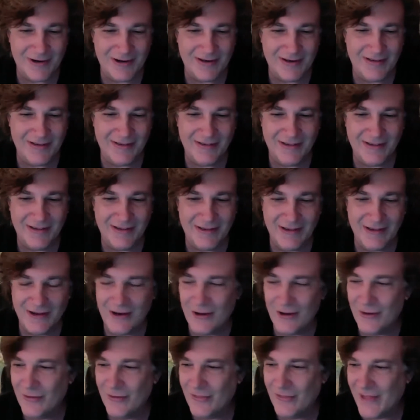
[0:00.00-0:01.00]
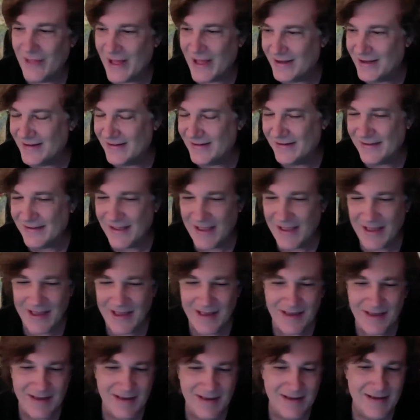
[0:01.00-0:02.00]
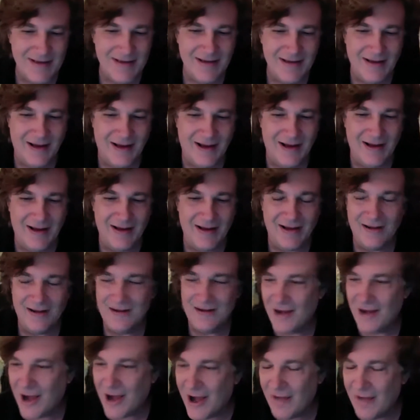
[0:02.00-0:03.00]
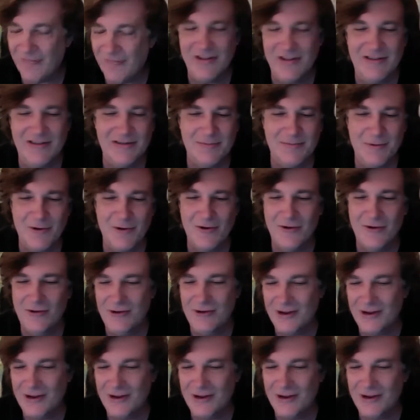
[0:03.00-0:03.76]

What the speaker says: And, that is a coffee spoon.